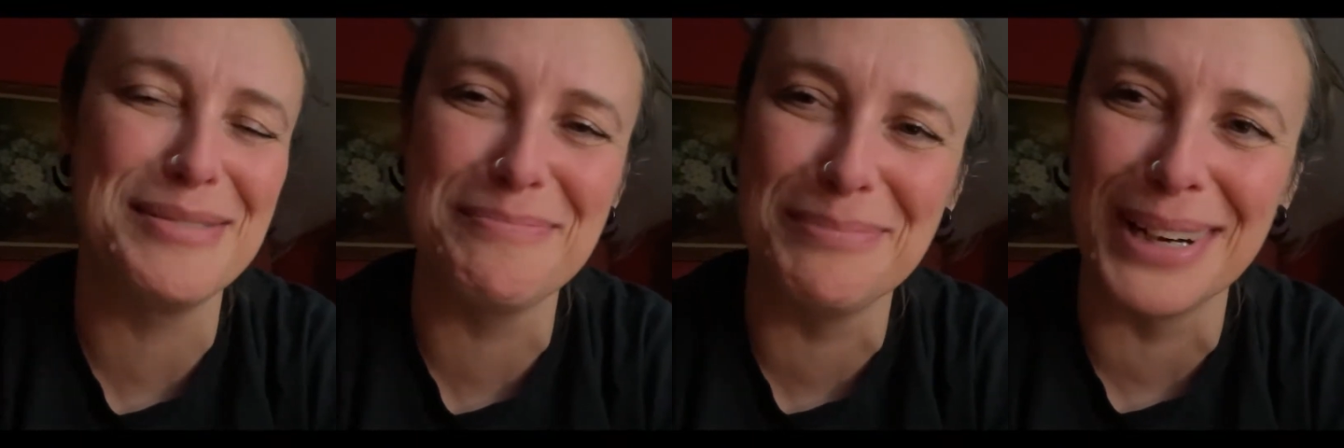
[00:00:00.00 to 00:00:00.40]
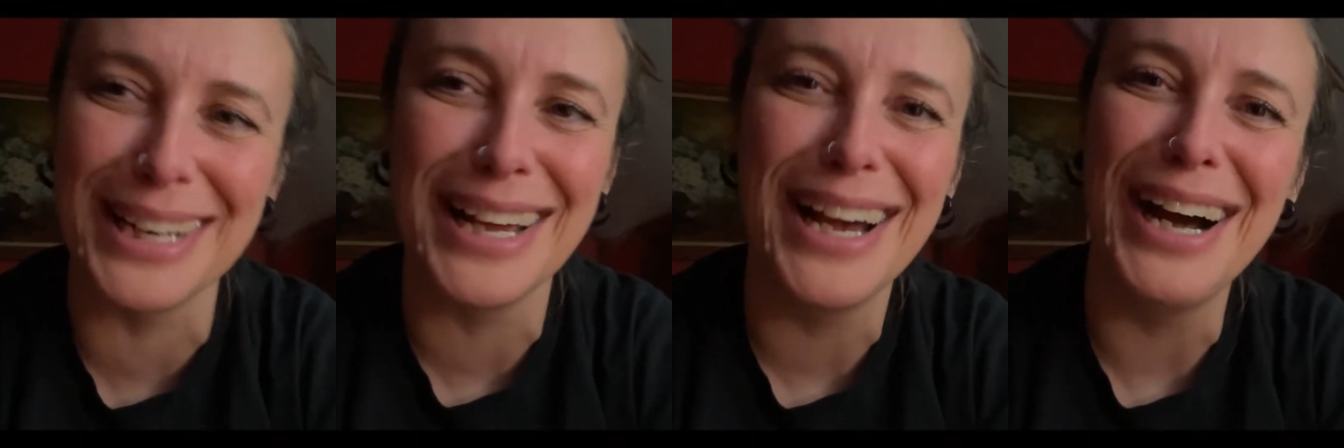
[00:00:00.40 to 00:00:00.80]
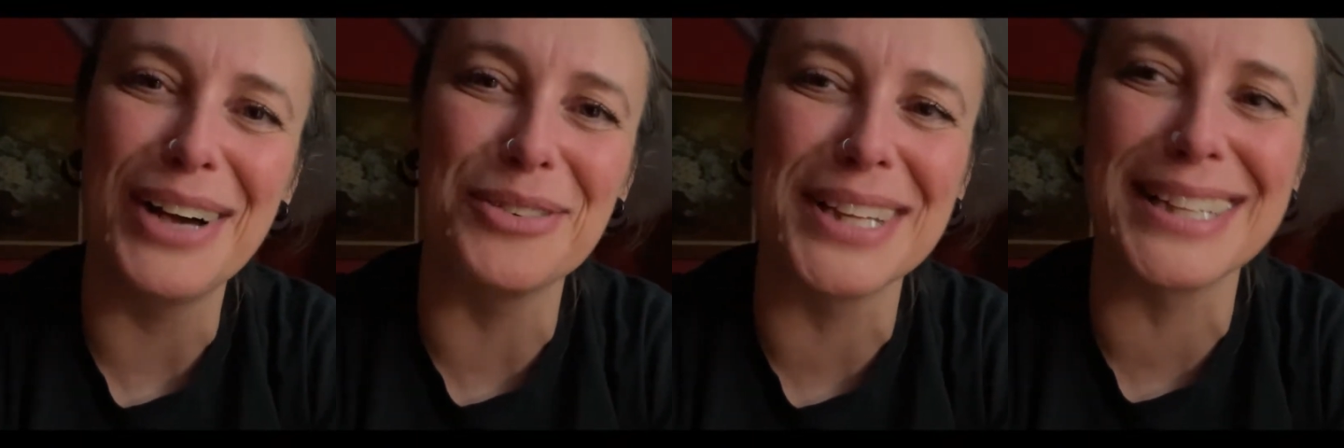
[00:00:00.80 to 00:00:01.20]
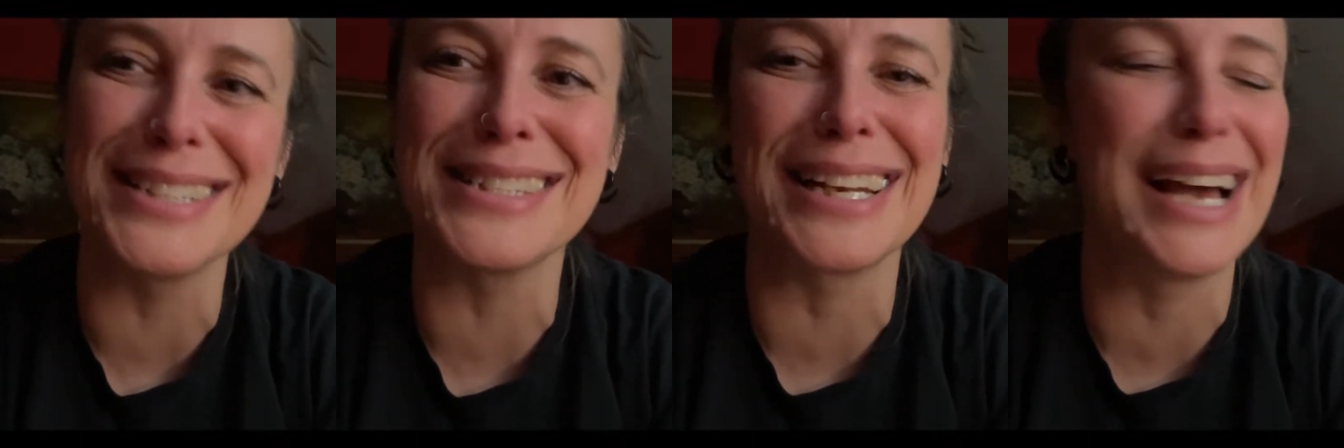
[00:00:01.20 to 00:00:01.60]
But I don't think
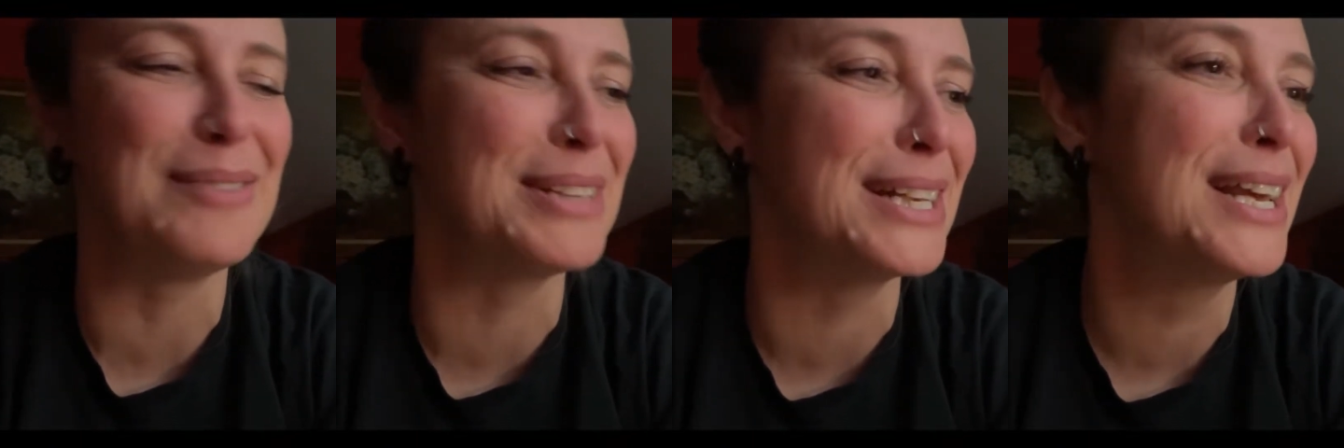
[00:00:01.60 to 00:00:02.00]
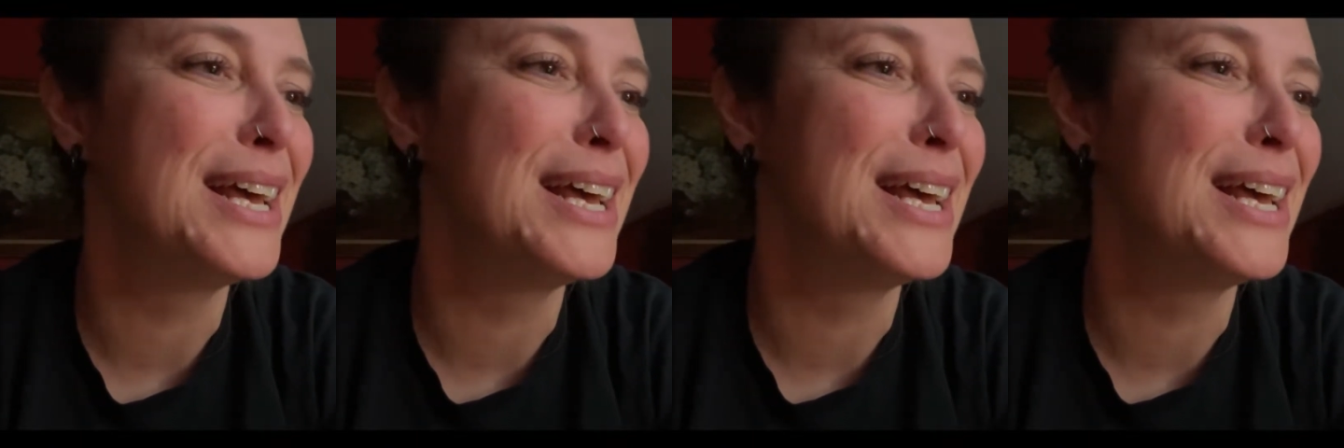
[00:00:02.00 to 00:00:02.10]
that's going to happen.